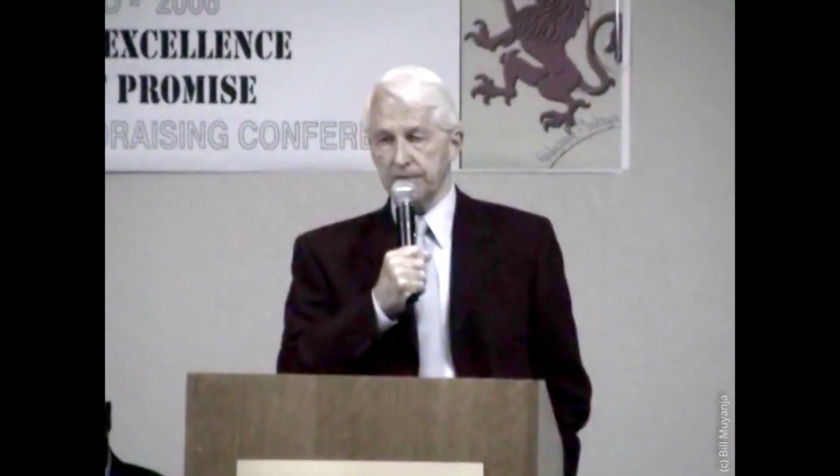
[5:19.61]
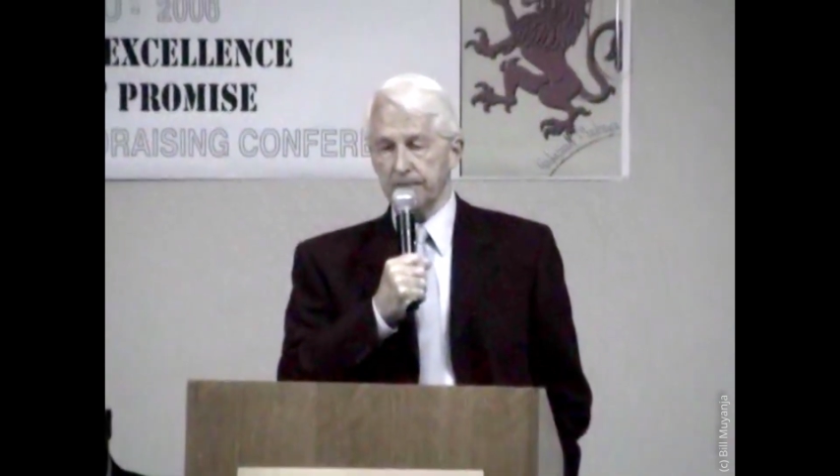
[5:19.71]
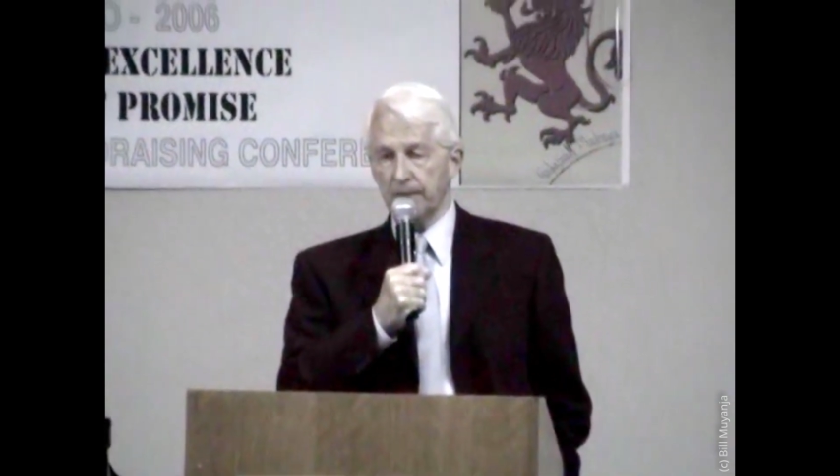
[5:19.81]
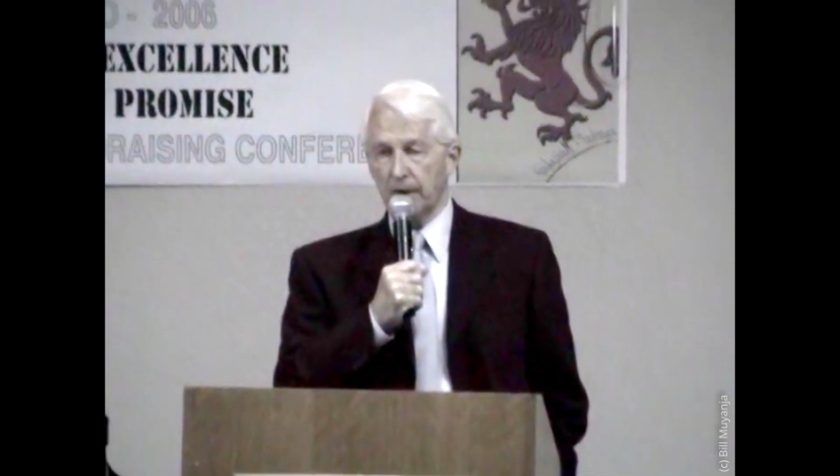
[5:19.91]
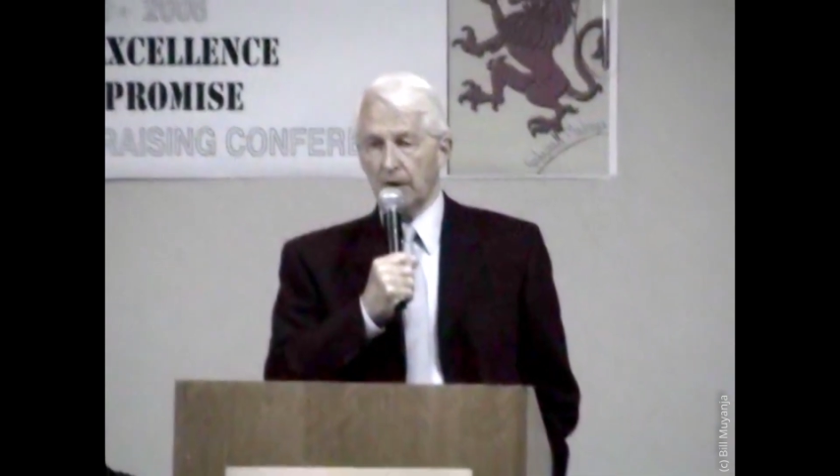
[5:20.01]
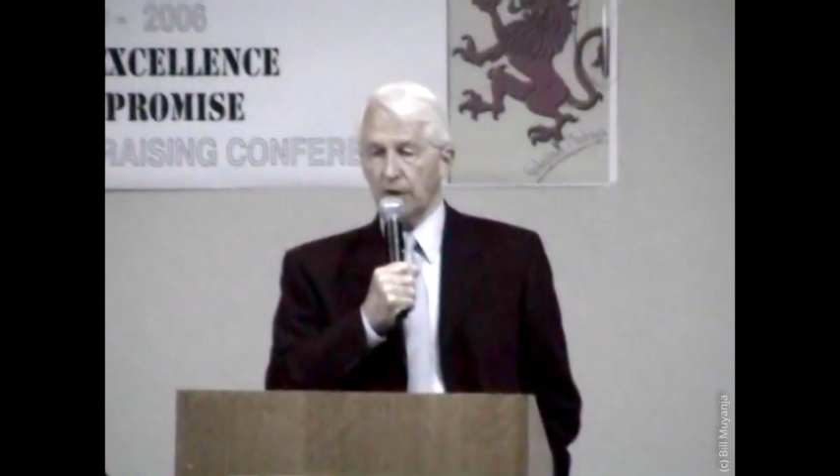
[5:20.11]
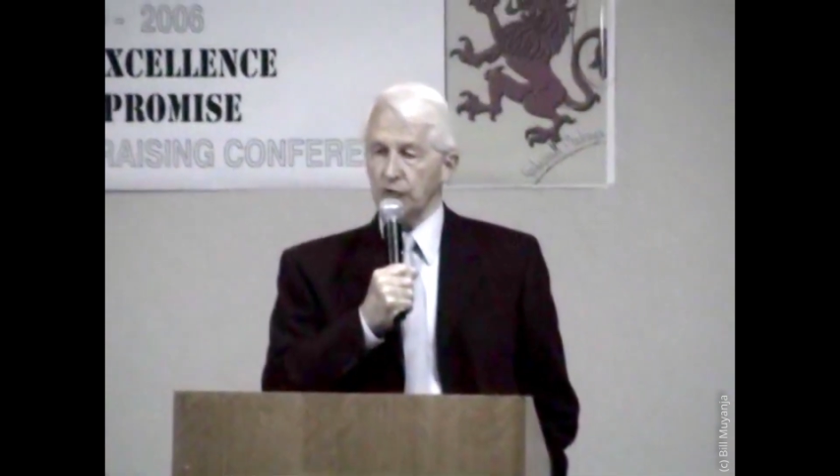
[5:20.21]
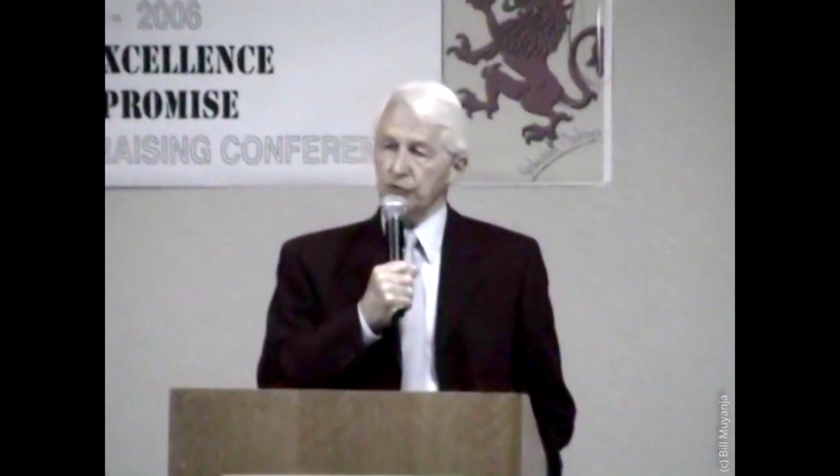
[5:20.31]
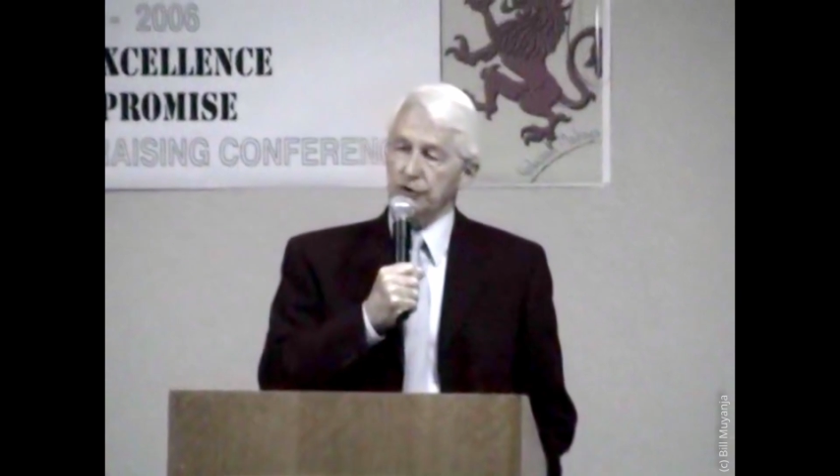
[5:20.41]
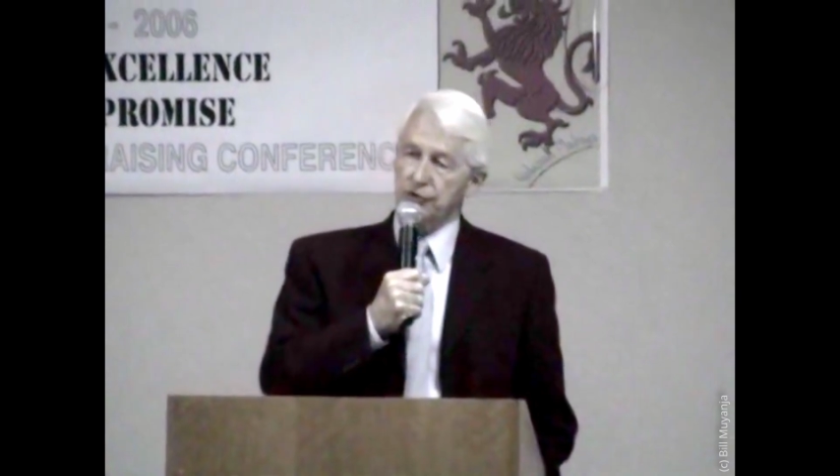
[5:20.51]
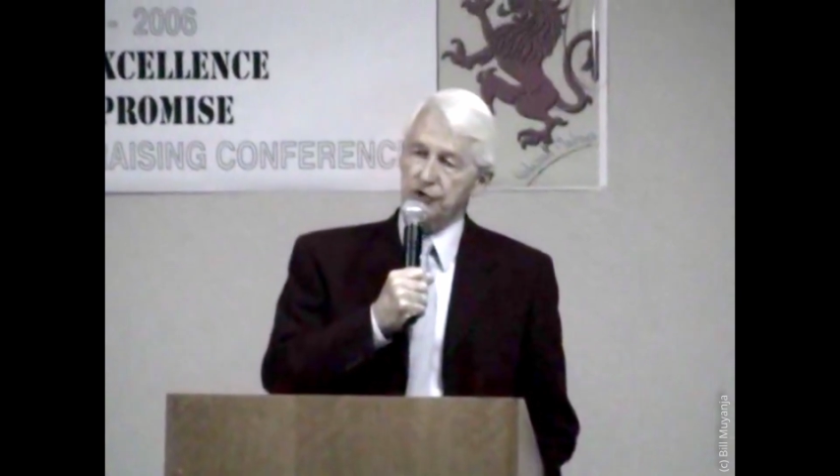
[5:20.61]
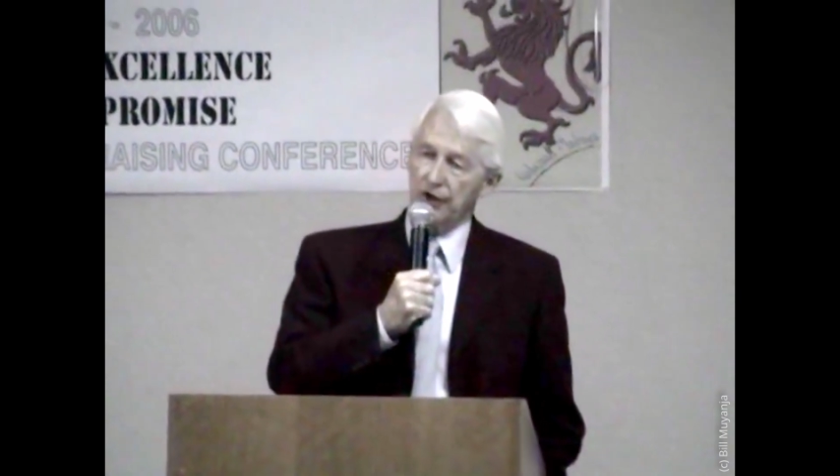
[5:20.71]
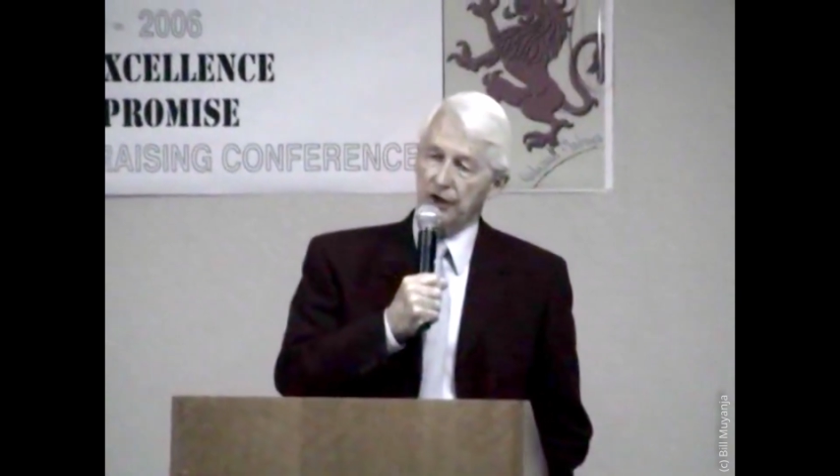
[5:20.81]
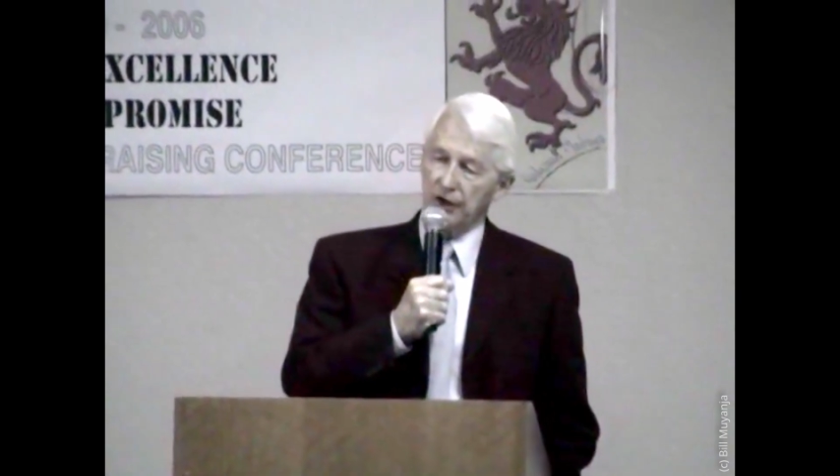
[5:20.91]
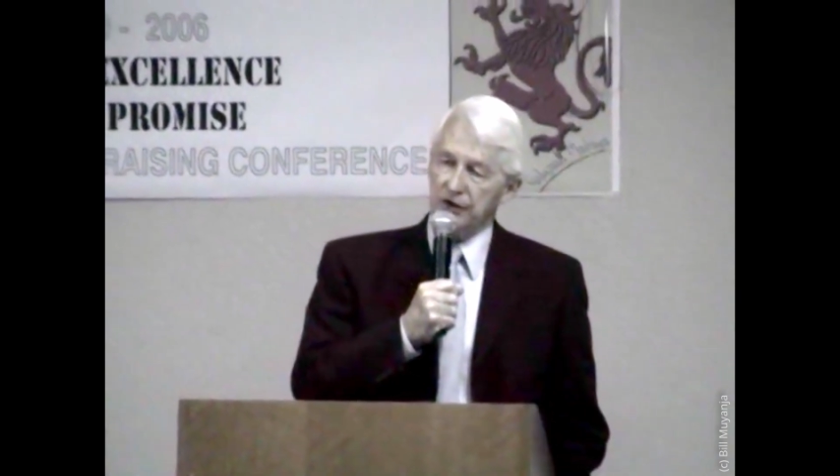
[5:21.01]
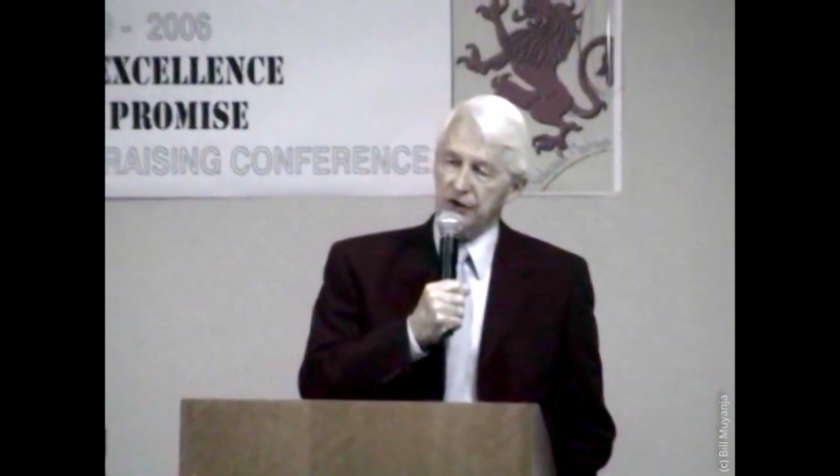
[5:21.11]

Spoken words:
And during those 10 days,